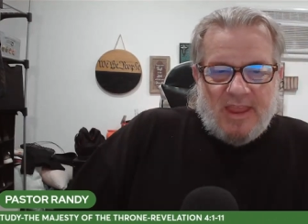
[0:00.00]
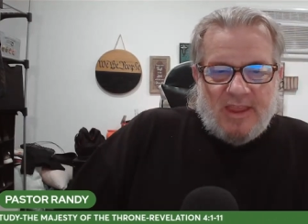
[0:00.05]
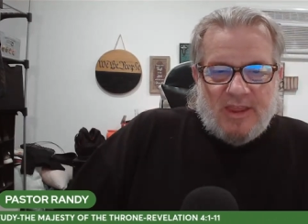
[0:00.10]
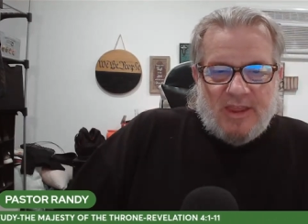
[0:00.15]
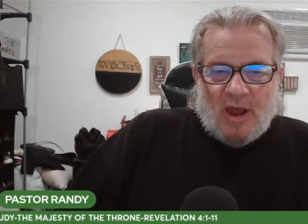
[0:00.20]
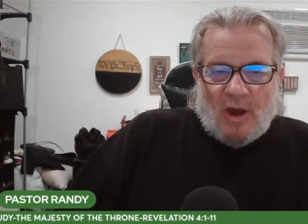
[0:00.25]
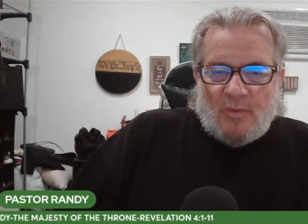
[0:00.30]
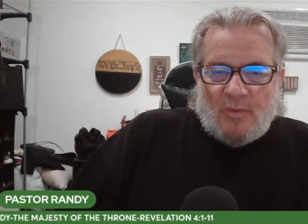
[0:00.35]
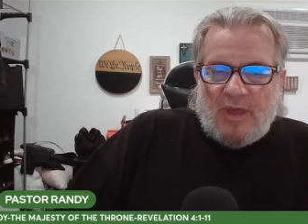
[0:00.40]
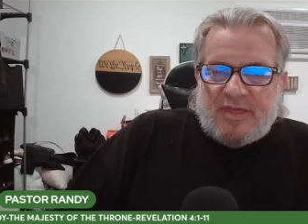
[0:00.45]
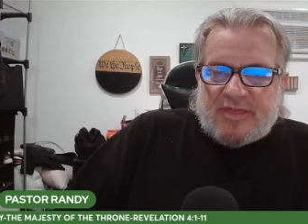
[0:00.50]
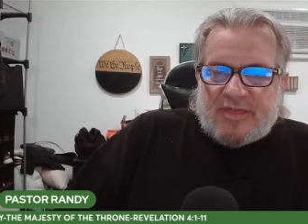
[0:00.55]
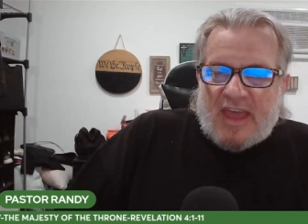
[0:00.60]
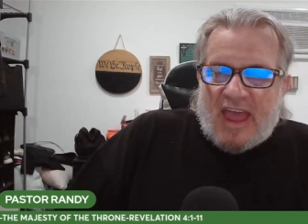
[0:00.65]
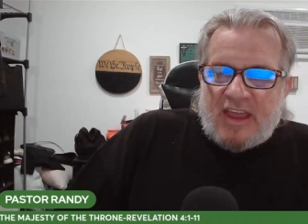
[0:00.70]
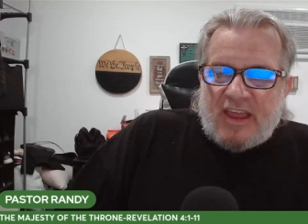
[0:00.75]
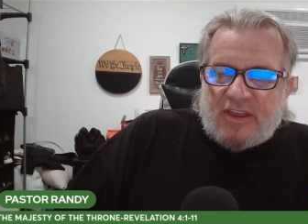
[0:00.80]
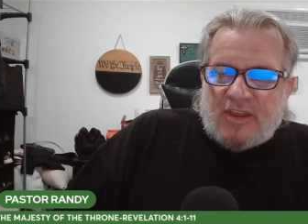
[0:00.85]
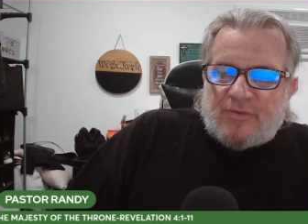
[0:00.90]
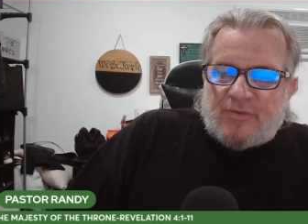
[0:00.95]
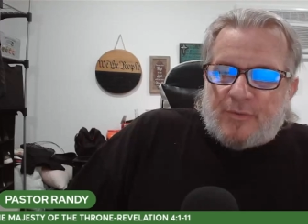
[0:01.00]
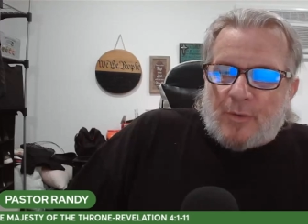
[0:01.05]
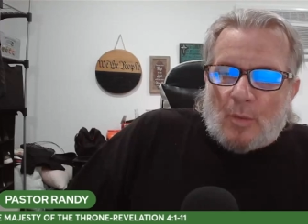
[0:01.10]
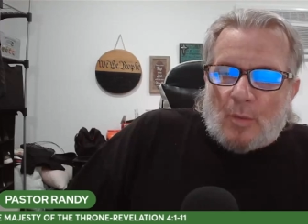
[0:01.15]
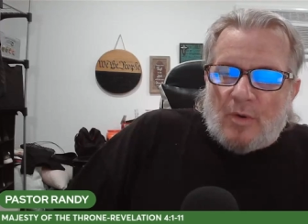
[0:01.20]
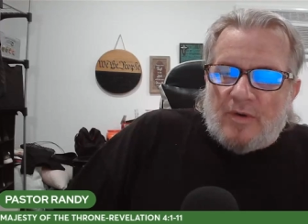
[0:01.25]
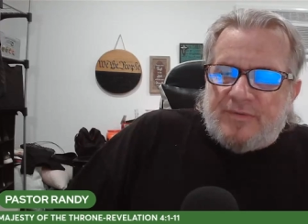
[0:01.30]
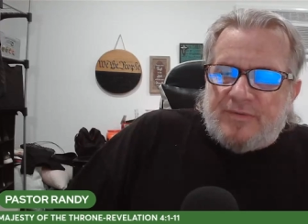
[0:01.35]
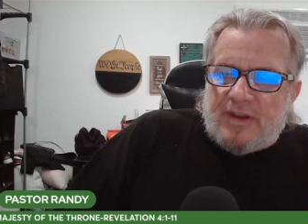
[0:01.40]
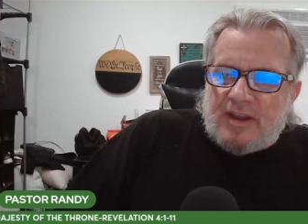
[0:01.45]
You know, we thank you for
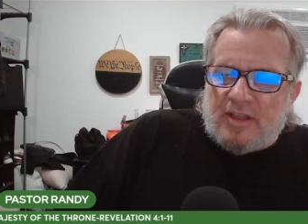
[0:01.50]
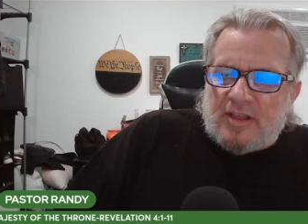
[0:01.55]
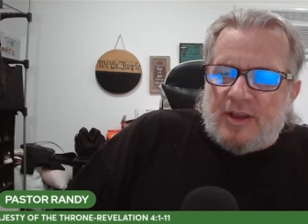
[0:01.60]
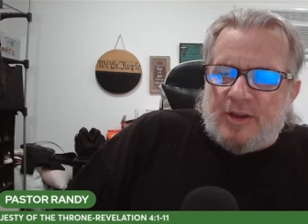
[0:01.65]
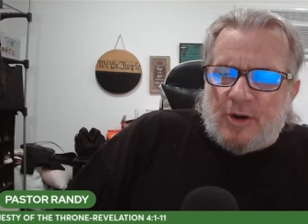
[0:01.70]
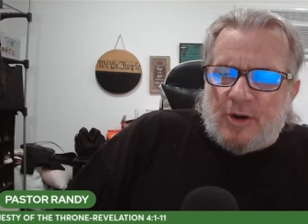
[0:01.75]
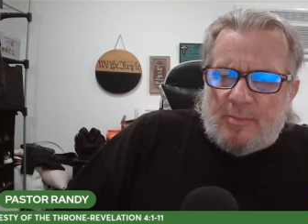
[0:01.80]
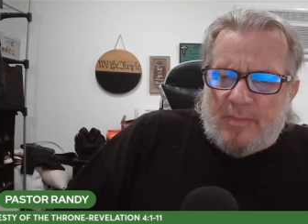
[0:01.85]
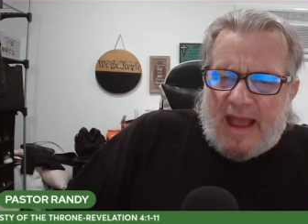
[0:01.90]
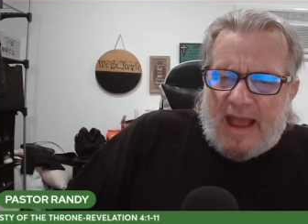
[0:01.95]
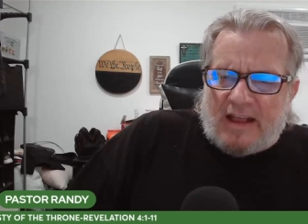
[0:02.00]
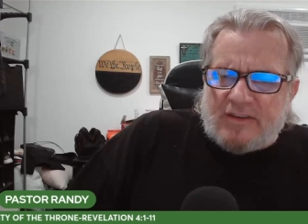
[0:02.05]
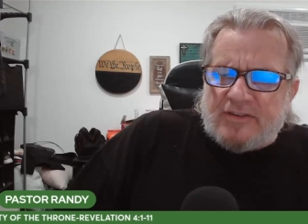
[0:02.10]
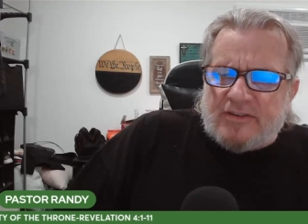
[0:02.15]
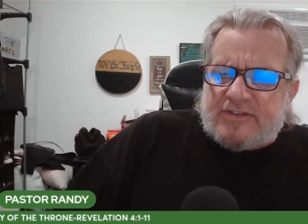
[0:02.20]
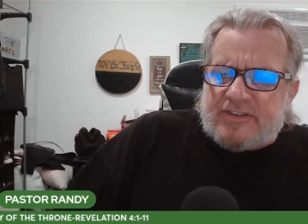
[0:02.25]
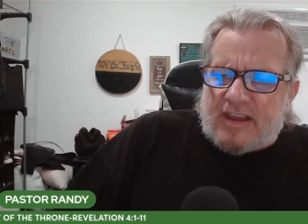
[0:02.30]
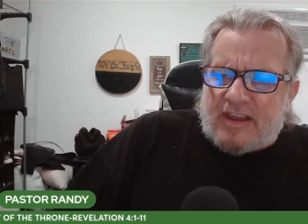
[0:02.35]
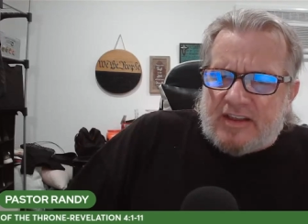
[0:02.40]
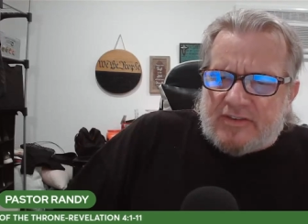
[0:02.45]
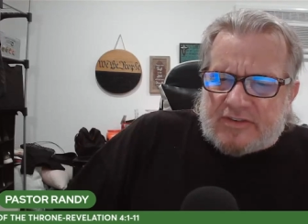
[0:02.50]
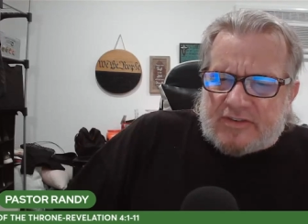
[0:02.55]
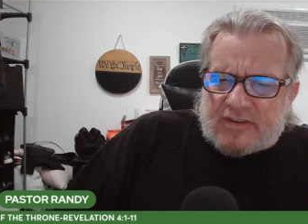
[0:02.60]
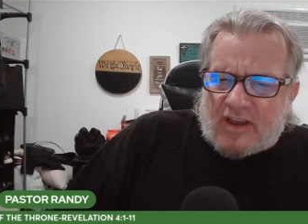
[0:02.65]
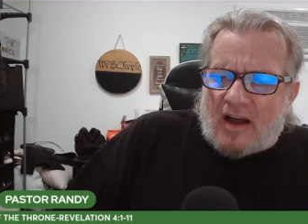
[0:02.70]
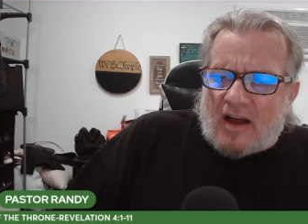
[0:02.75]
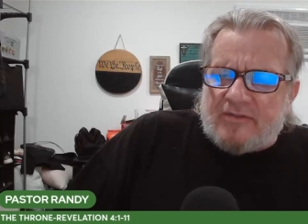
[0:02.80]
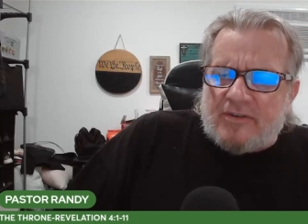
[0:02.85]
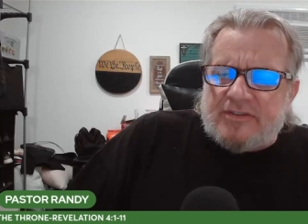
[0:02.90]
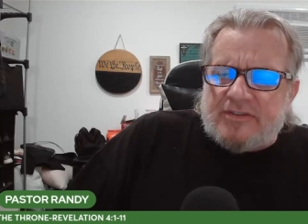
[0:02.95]
revealing your majesty and
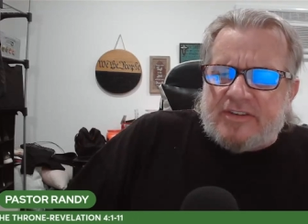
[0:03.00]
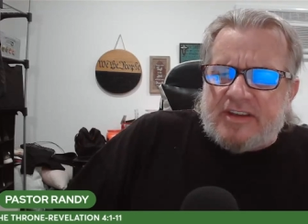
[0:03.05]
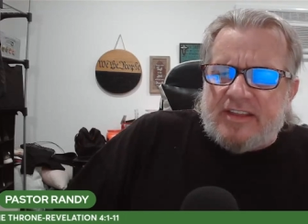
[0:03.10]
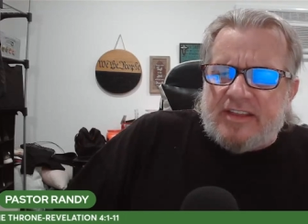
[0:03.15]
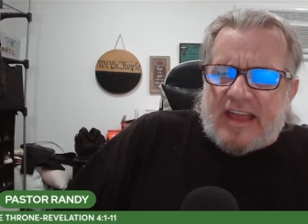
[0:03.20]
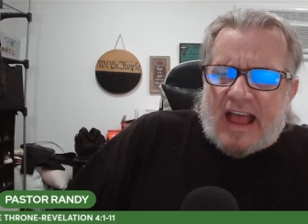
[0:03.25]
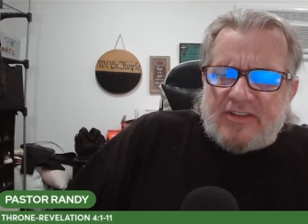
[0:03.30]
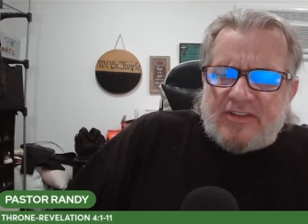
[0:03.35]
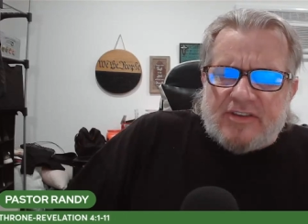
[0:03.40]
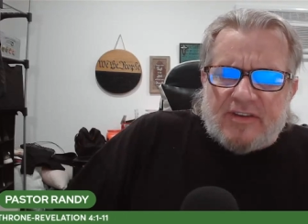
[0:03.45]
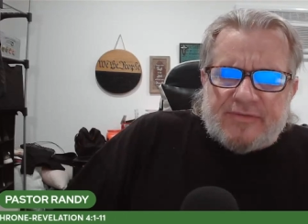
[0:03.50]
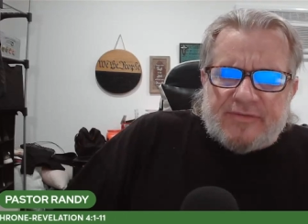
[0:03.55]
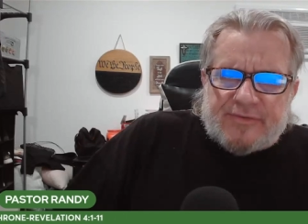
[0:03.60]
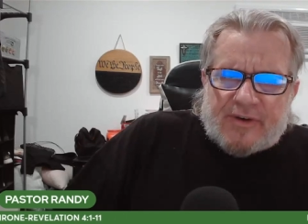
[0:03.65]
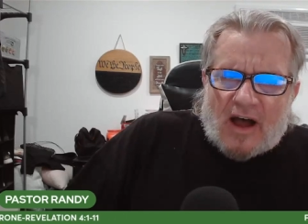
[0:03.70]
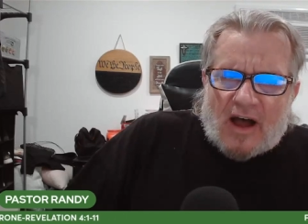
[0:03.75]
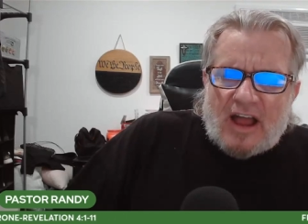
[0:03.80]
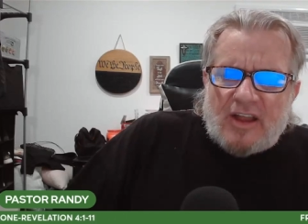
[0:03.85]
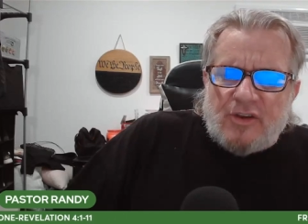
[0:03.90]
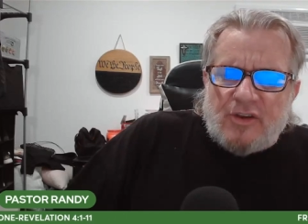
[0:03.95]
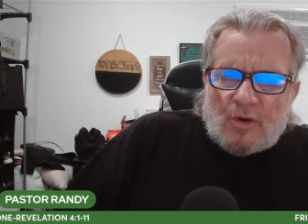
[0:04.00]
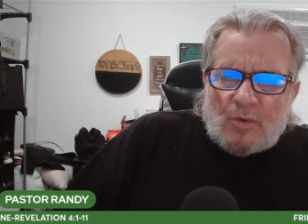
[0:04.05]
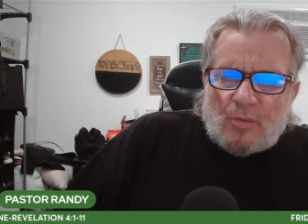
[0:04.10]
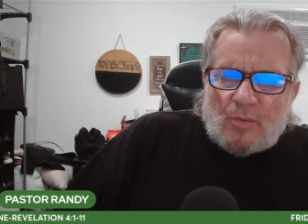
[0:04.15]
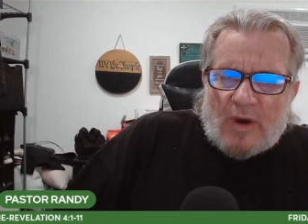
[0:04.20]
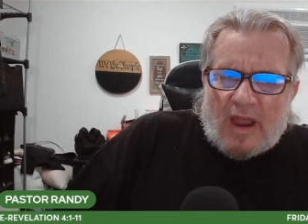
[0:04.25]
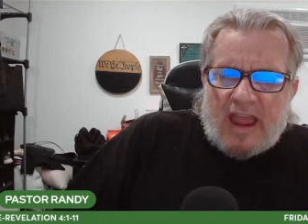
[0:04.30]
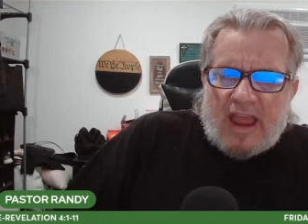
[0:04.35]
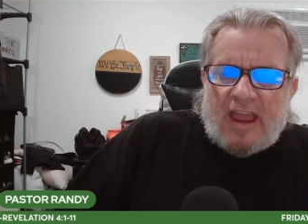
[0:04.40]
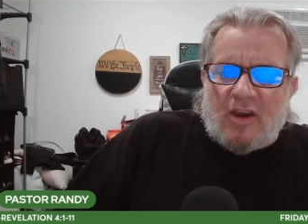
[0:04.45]
sovereignty that define your
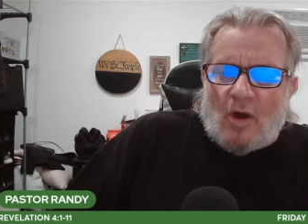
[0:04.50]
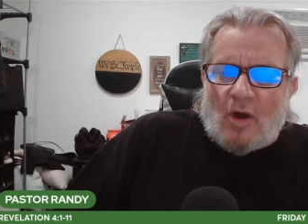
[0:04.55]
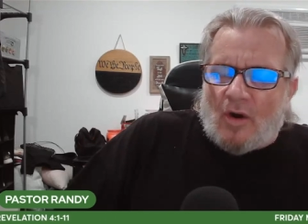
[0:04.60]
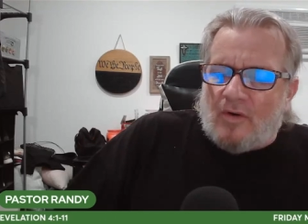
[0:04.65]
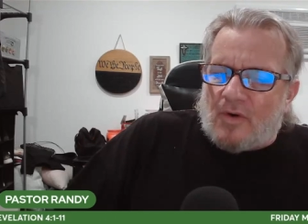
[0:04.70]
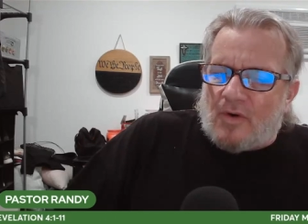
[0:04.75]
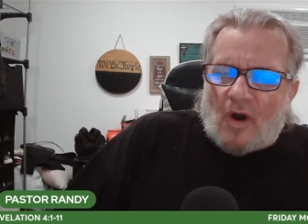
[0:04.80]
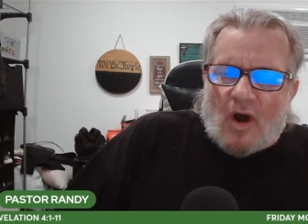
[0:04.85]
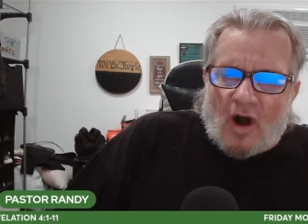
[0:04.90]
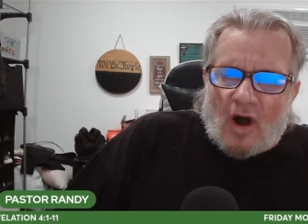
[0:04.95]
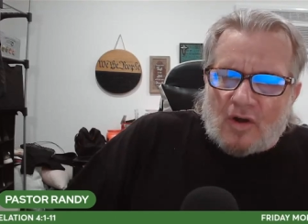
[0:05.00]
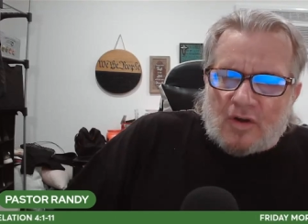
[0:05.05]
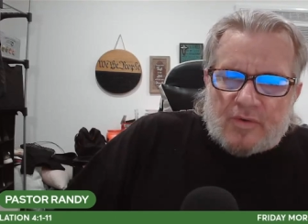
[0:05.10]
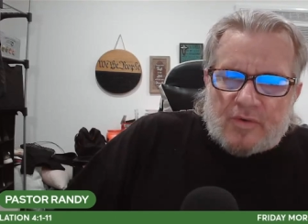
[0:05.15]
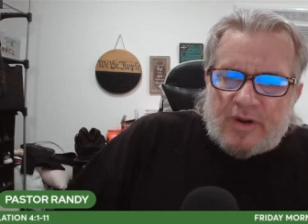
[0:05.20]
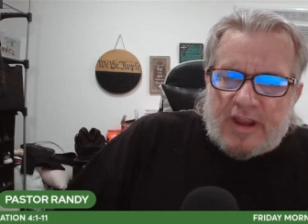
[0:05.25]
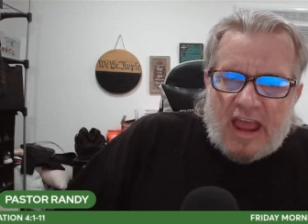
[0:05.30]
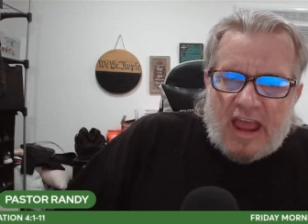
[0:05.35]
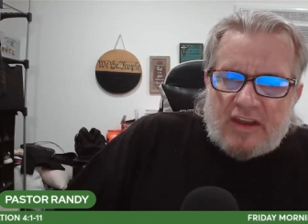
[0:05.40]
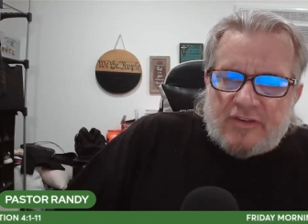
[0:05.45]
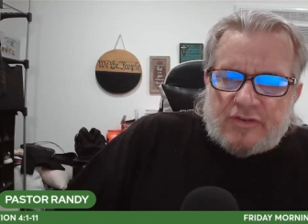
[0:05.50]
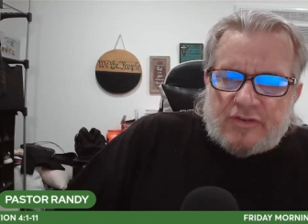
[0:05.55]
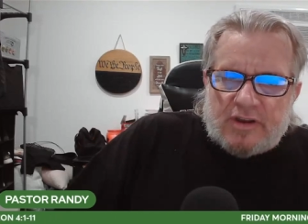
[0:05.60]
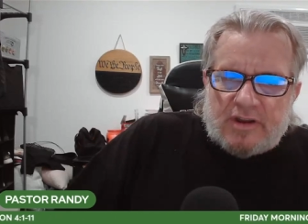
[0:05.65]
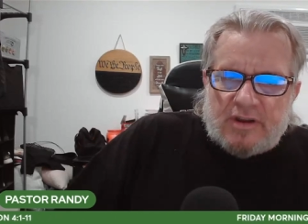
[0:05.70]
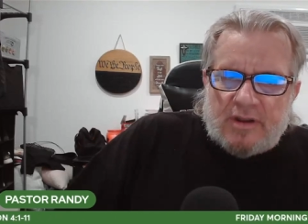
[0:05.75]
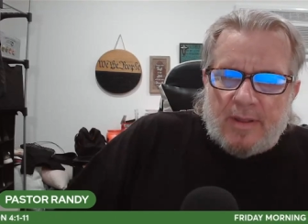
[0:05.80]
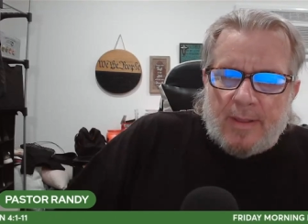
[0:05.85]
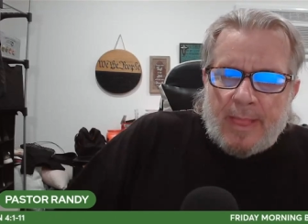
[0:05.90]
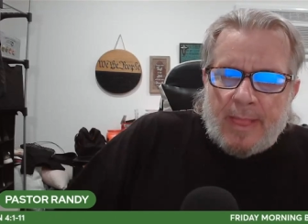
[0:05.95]
reign over all creation.